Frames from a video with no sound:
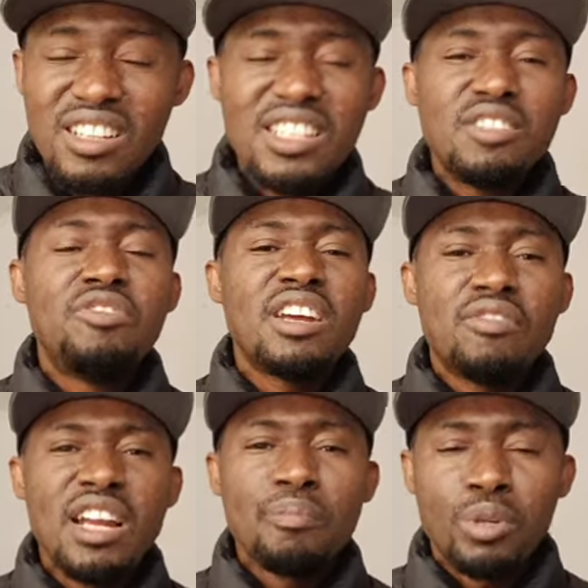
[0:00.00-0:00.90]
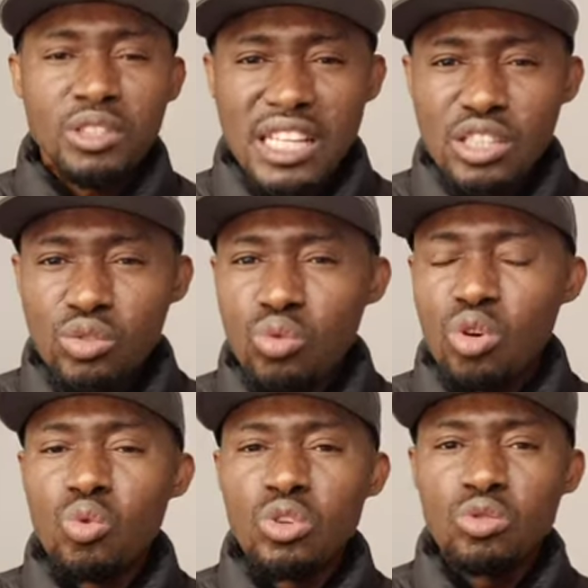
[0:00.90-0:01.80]
It is very, very important
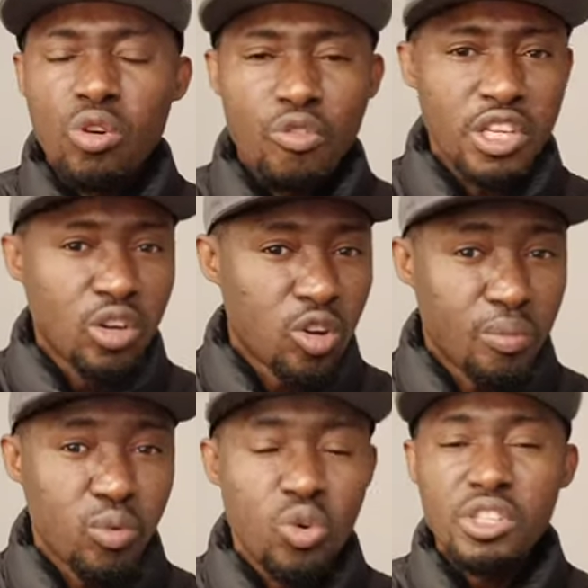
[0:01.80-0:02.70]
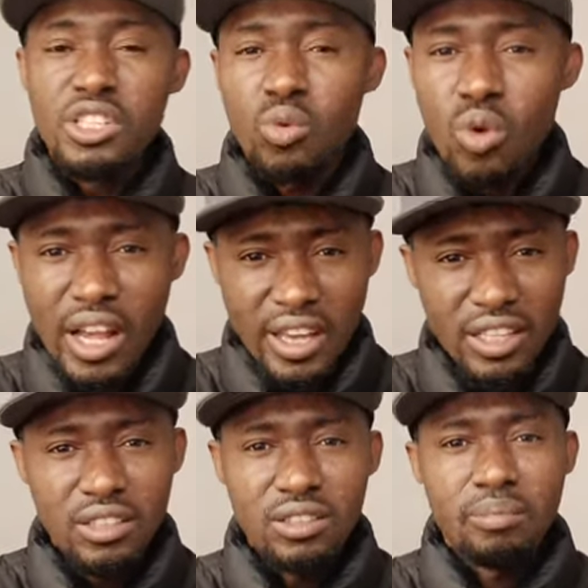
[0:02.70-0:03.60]
to always go for checkup once in a while,
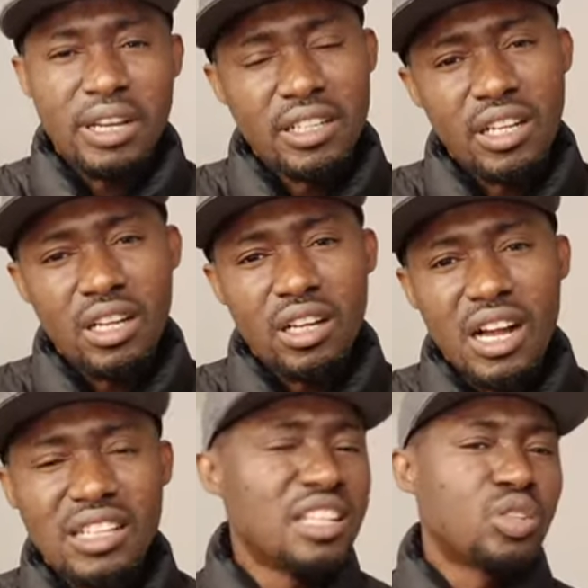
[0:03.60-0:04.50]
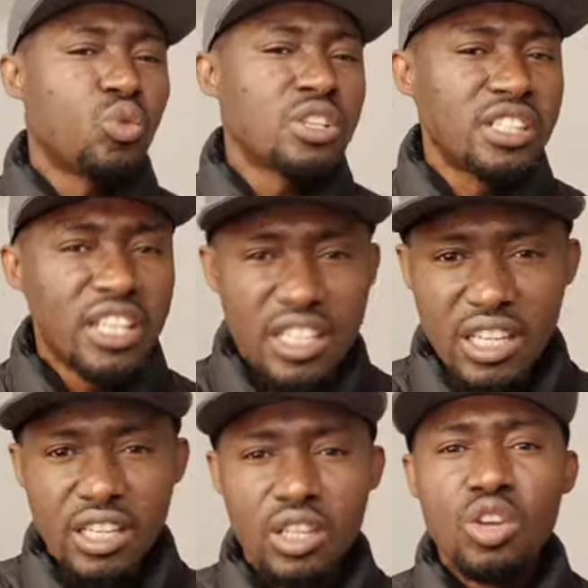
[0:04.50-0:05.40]
my dear. At least once in a
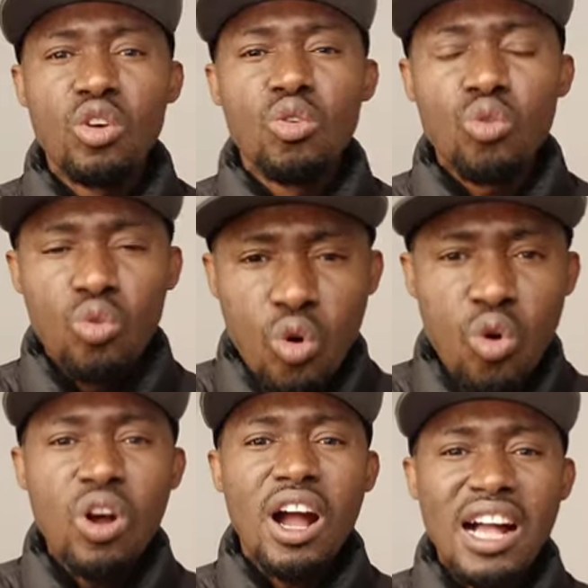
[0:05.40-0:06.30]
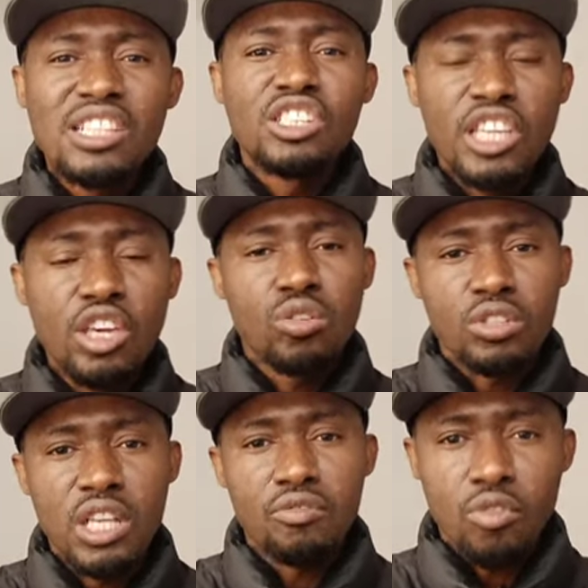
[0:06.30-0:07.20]
year, go and check
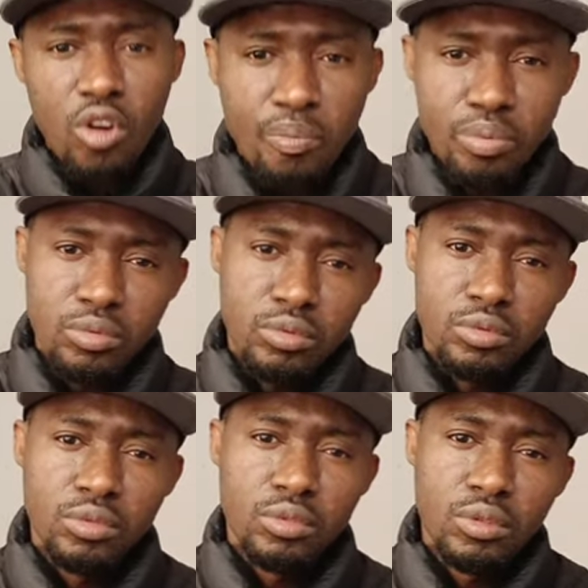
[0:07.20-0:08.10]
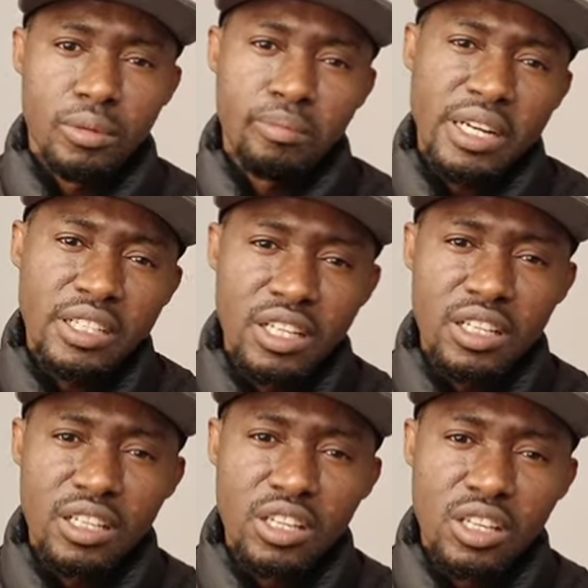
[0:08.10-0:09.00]
yourself up, my dear.